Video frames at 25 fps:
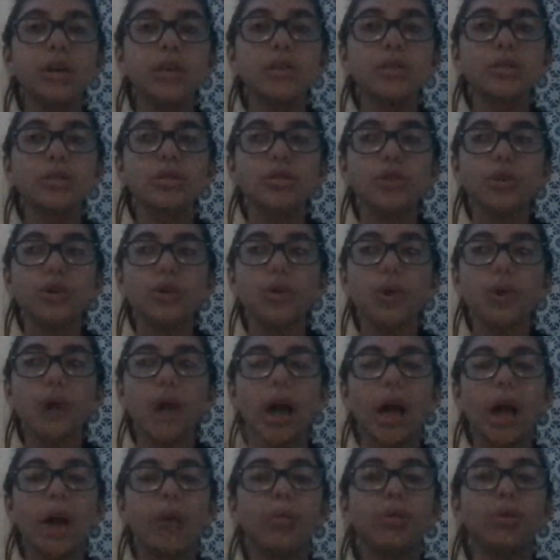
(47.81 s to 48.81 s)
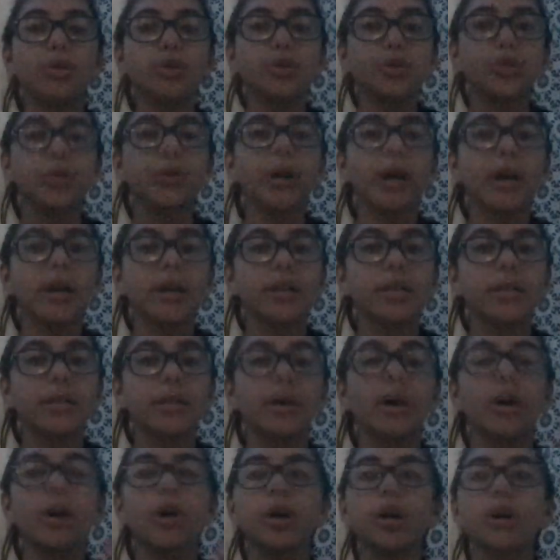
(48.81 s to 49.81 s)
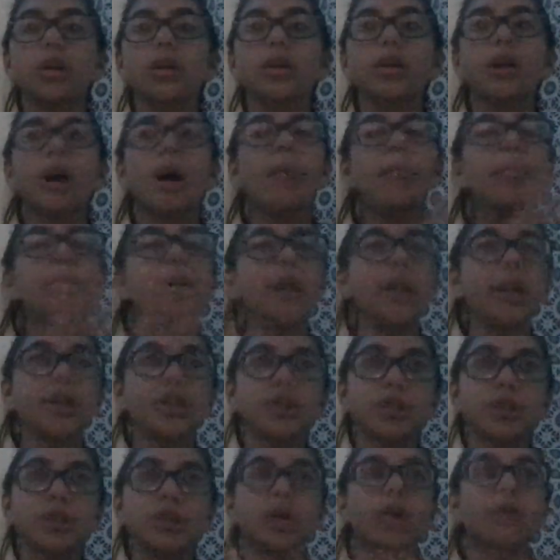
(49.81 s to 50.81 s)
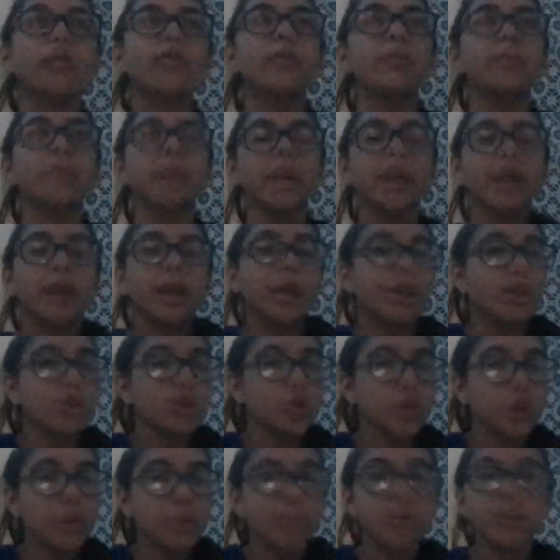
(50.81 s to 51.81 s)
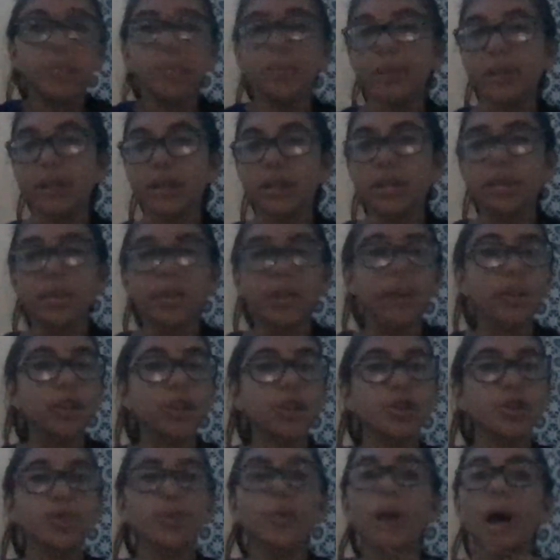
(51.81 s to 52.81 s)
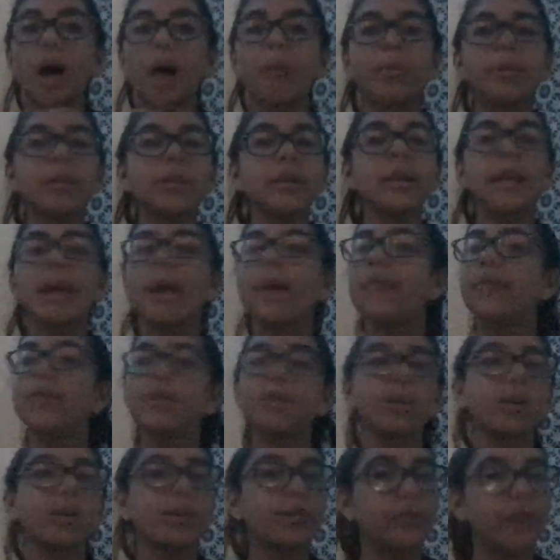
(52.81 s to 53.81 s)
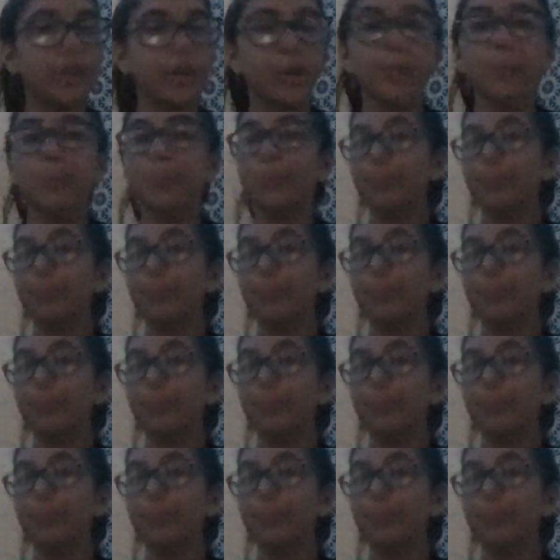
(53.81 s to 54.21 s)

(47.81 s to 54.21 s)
So I will show you guys a compilation of me getting interrupted because that's just what happens in every single video.